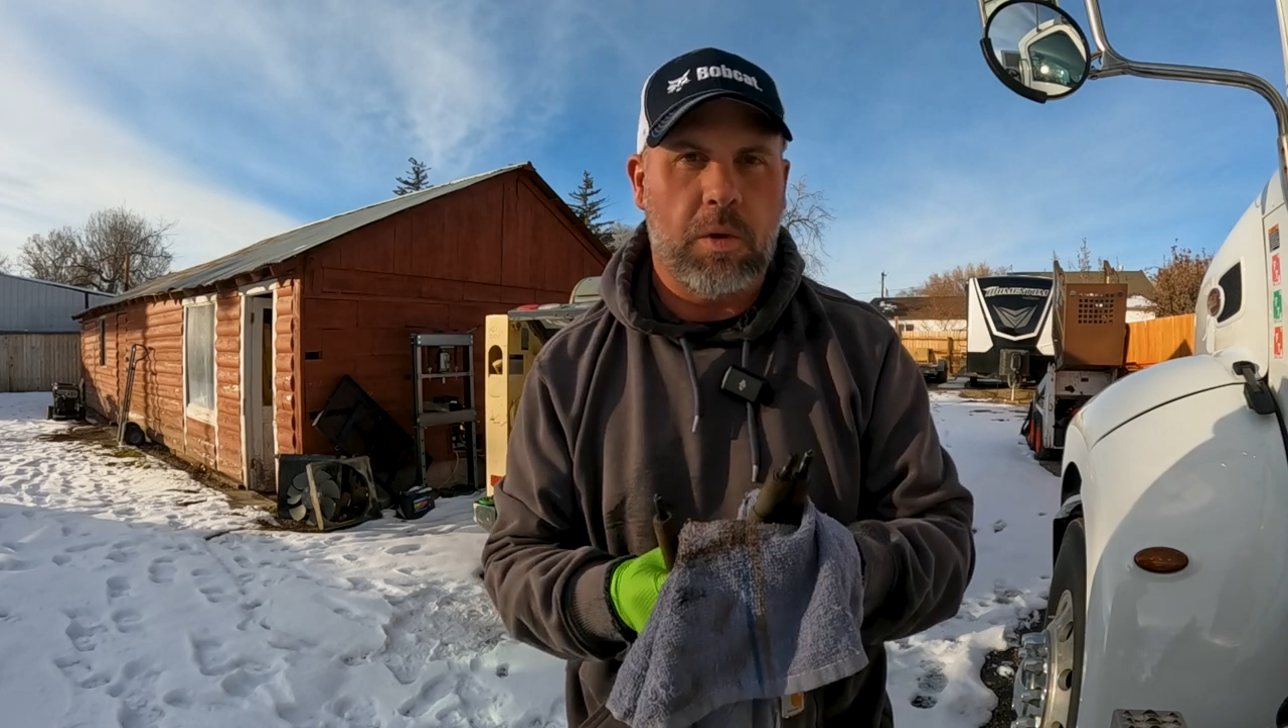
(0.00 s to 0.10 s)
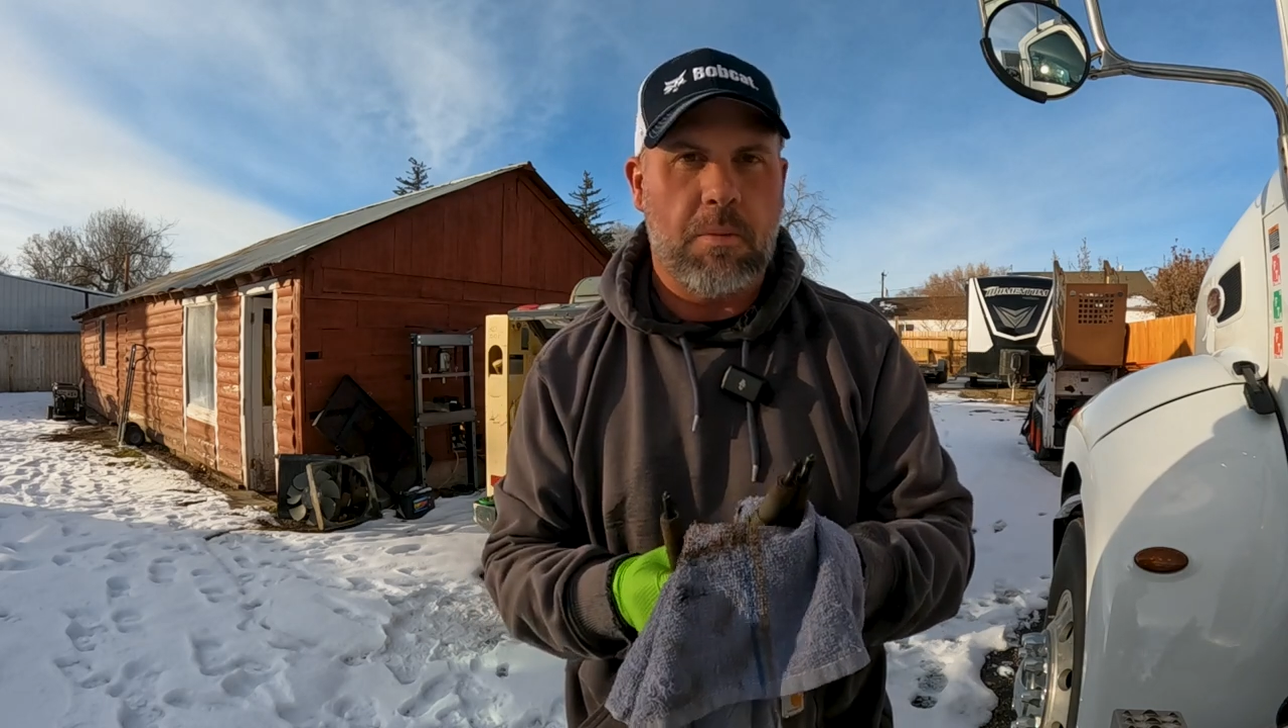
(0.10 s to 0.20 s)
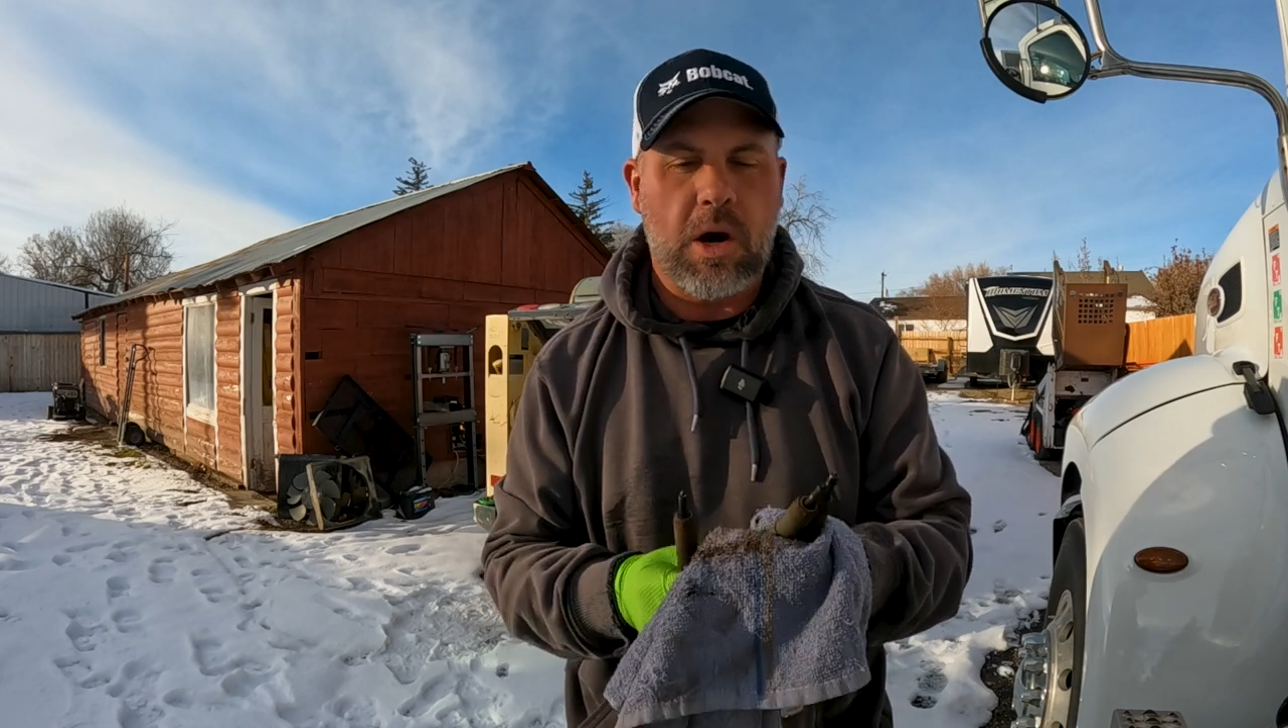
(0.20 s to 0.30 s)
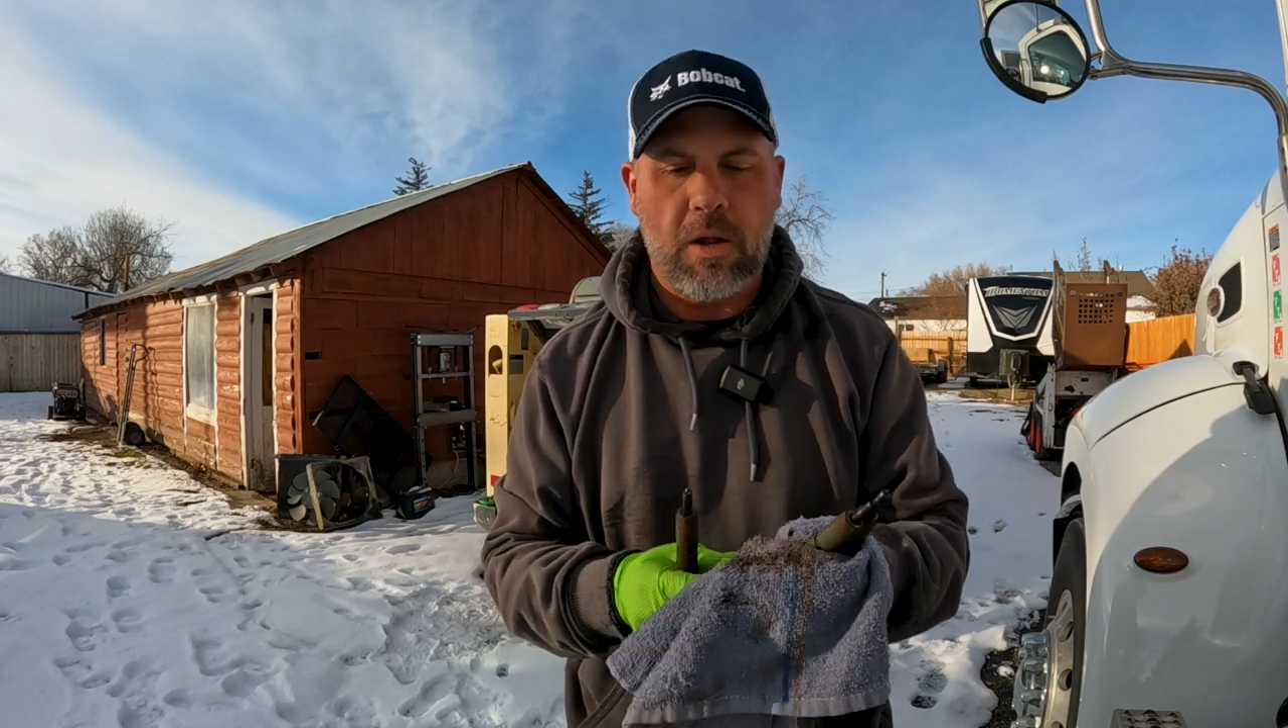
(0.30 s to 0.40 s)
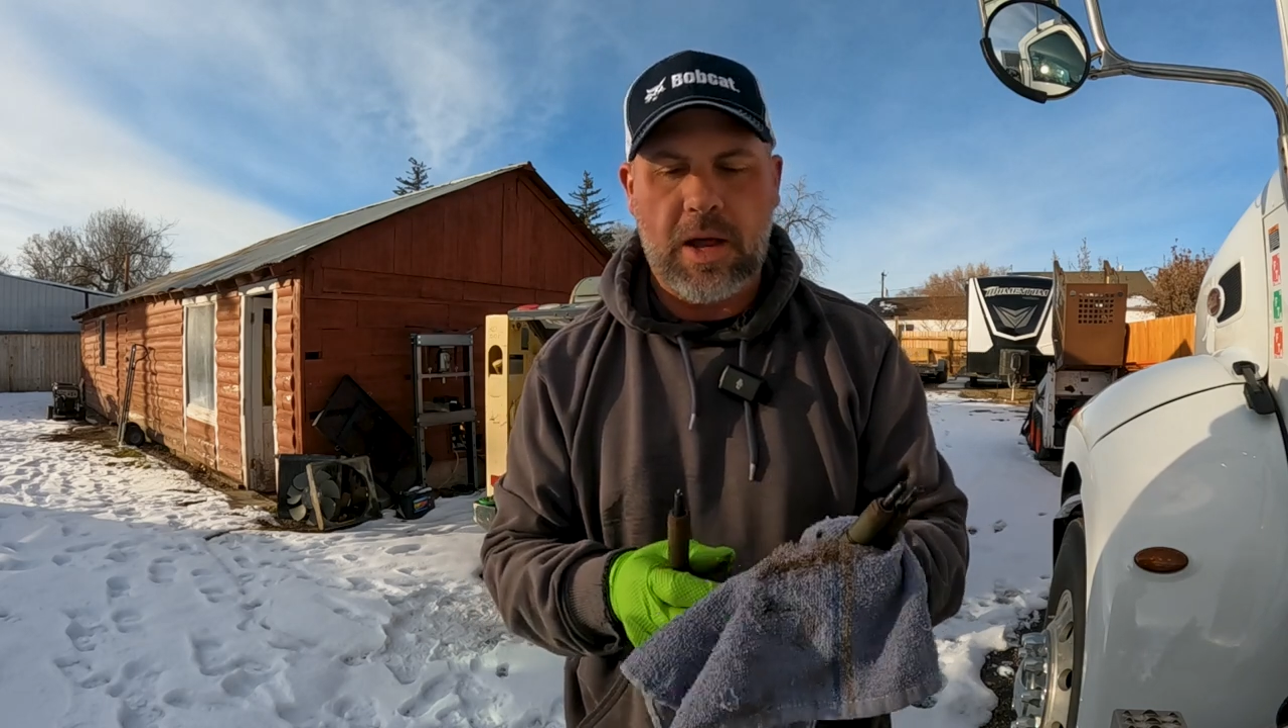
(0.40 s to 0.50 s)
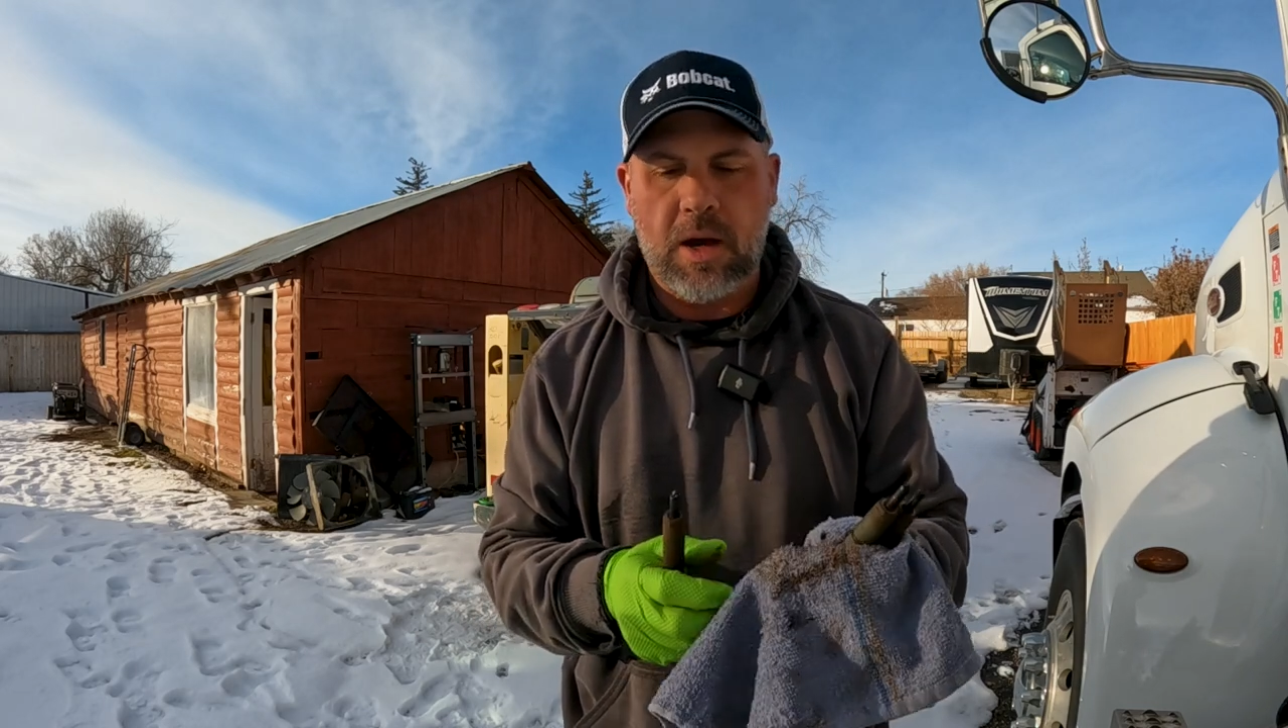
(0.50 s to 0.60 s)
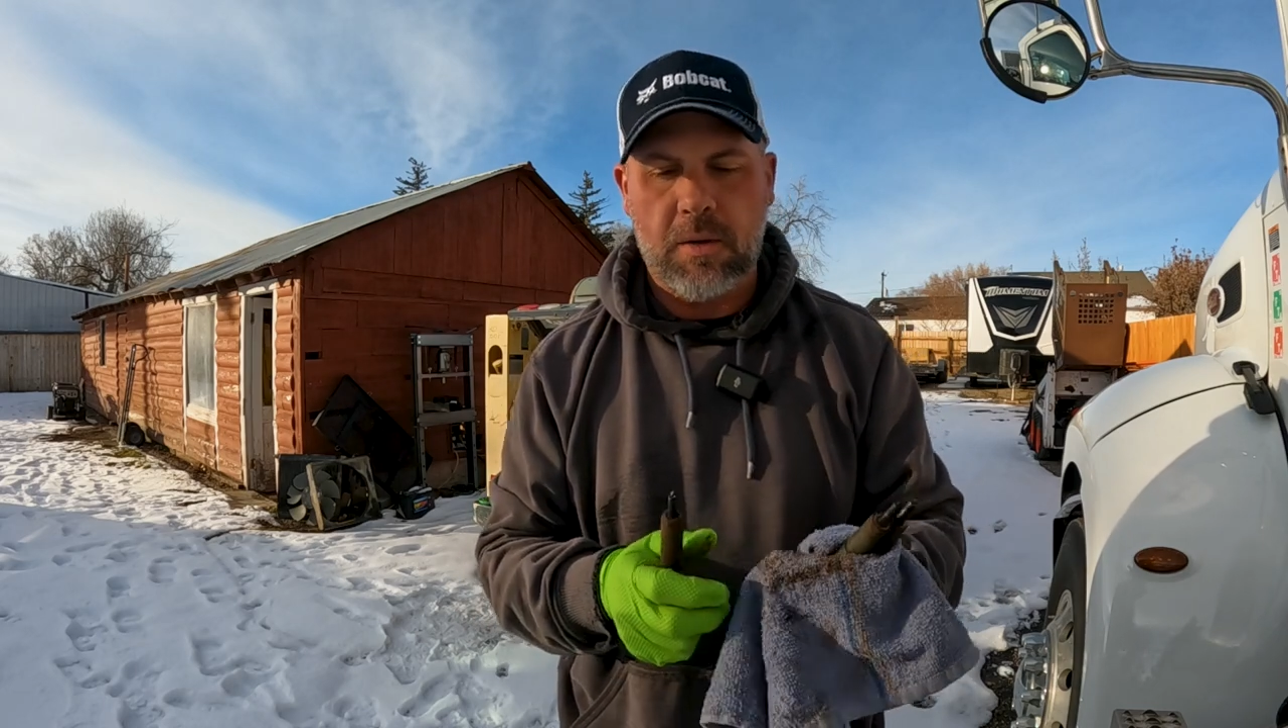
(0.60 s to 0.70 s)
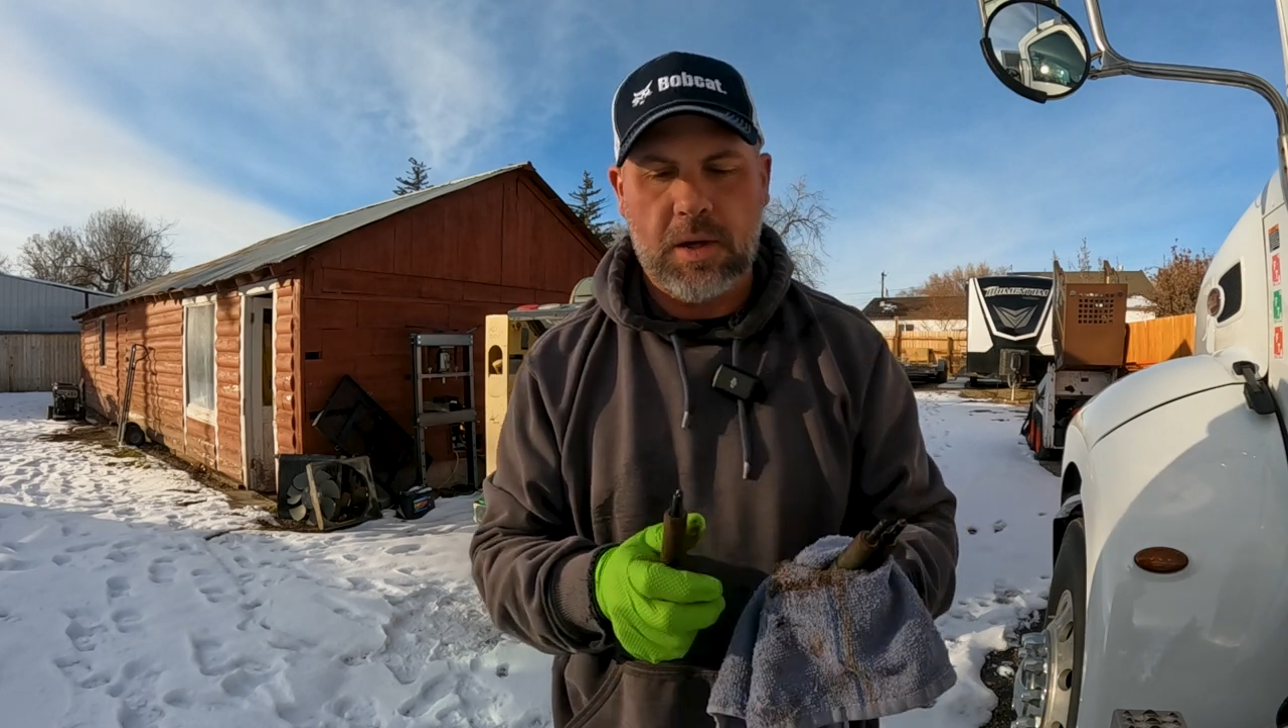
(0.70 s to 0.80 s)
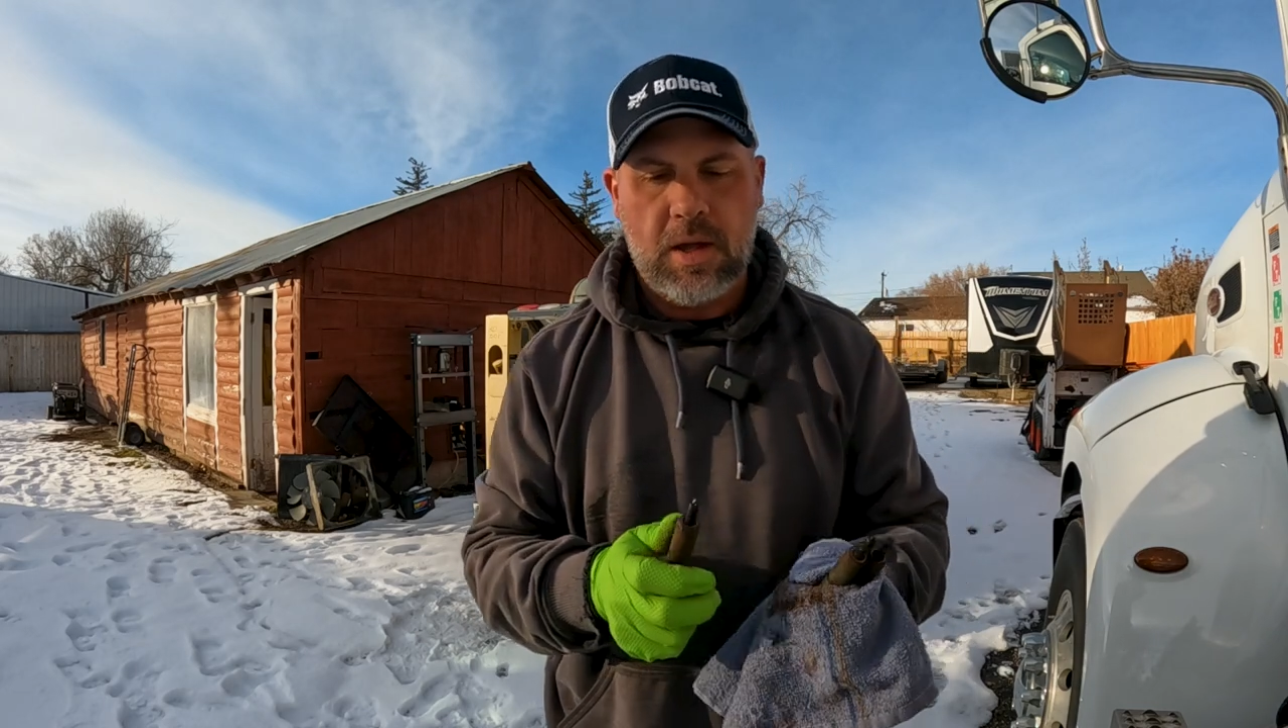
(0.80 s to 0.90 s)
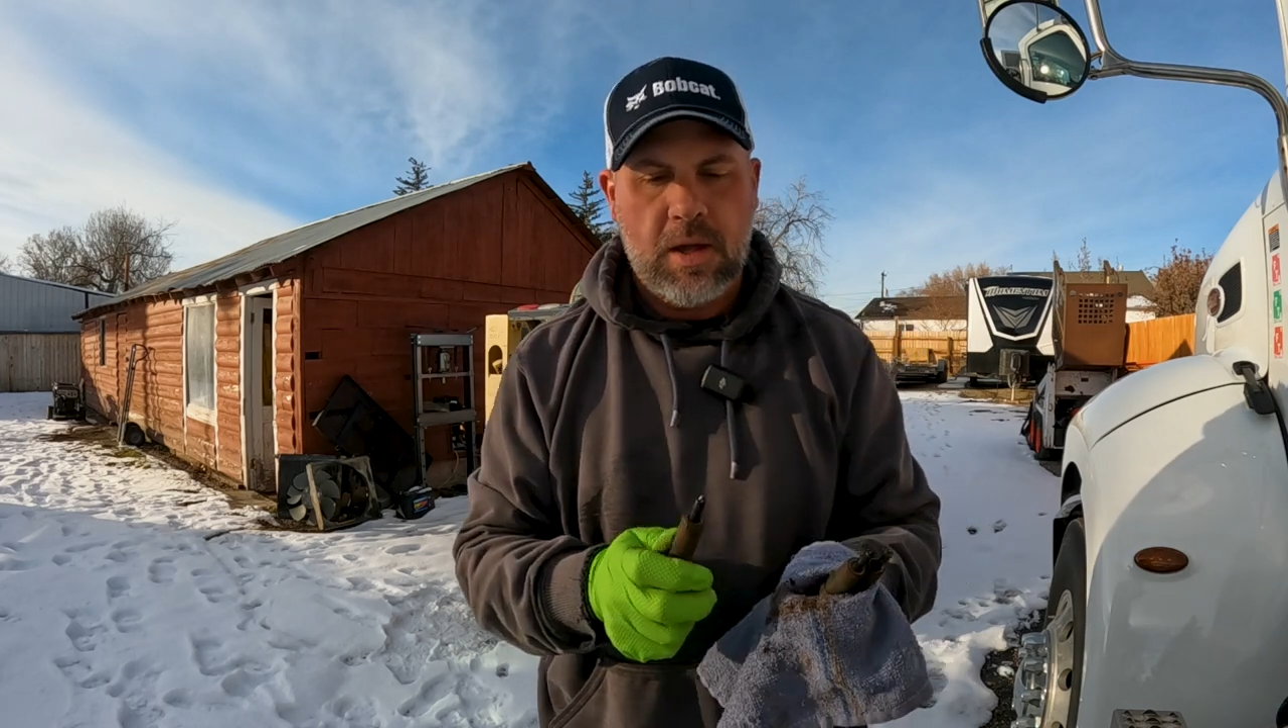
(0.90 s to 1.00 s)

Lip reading: them all out.